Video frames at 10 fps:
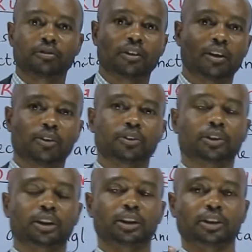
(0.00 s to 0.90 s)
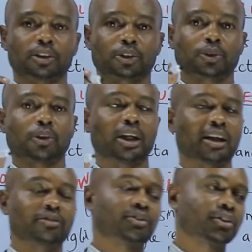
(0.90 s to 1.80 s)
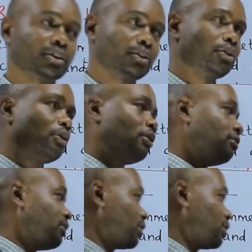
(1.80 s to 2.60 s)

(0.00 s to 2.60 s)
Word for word: found in two halves of